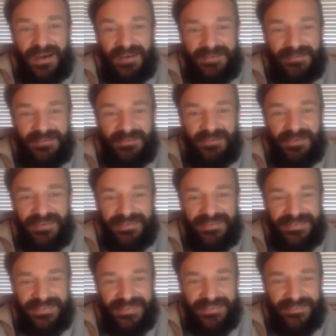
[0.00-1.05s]
Timmy, what did
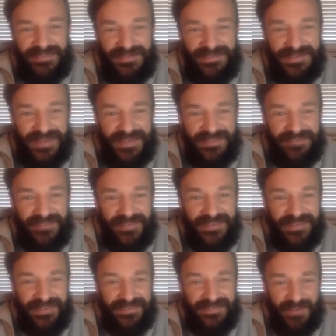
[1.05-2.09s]
you think when you saw the
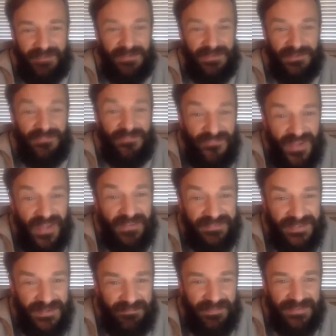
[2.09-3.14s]
video? I mean, you
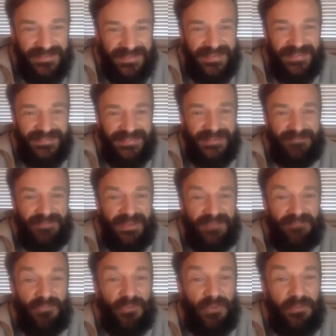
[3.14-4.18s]
felt it, but did it make
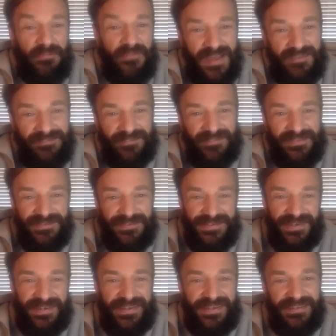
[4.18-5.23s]
it more impactful when you
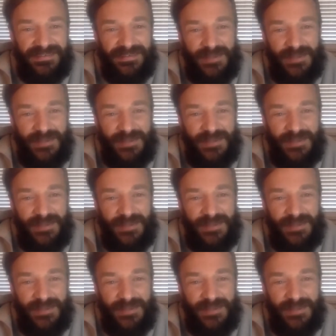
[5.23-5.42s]
saw it?